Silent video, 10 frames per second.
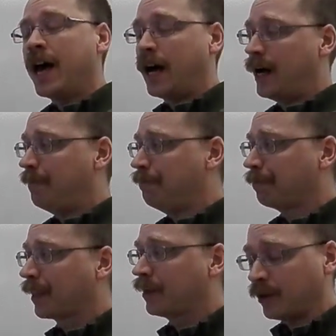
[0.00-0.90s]

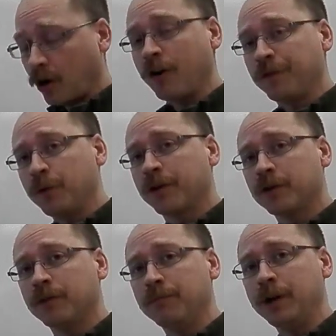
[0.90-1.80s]
Um, there are a few
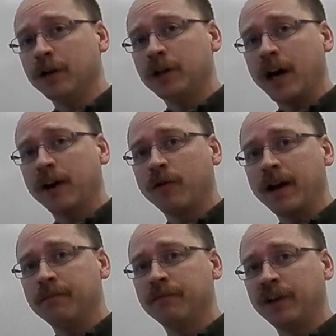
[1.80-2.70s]
other mirror
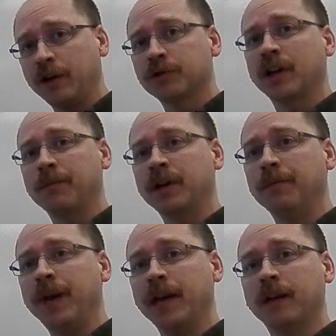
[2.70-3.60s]
diagram videos I'm going to
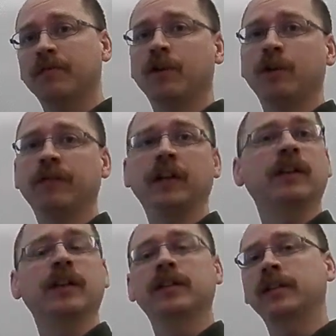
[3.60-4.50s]
make involving
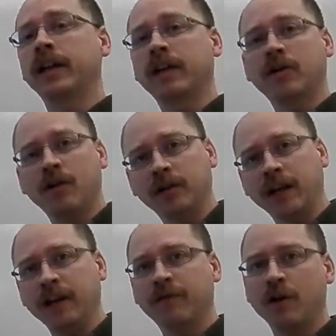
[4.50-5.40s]
things like
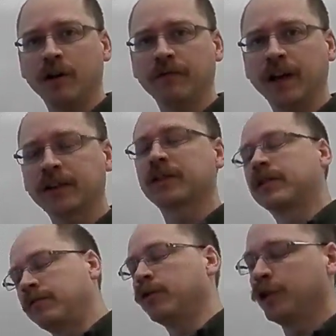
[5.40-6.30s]
concave, convex,
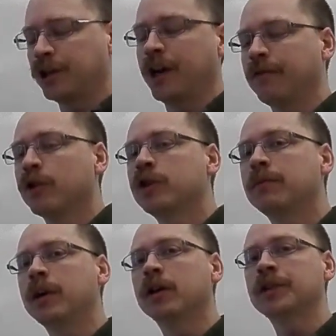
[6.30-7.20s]
converging,
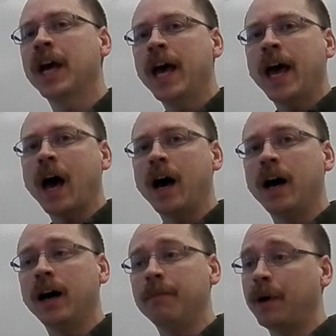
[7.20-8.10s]
diverging mirrors.
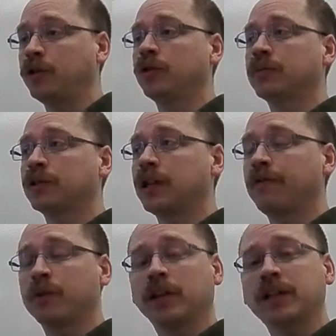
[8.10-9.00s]
Uh, I might do some
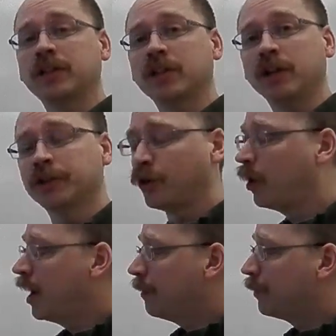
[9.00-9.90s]
stuff with lenses
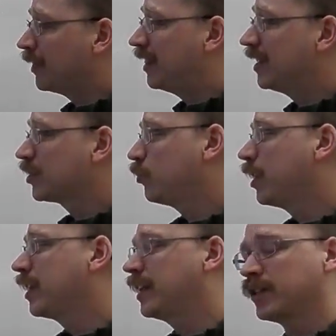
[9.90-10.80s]
also, but this
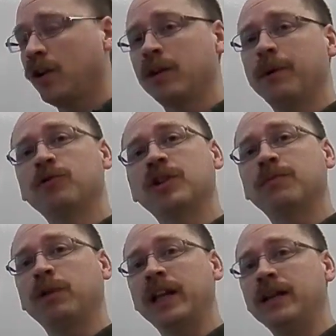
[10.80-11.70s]
one is all about
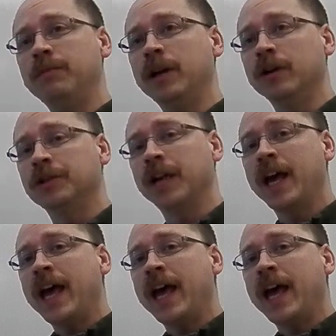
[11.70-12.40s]
just plane mirrors.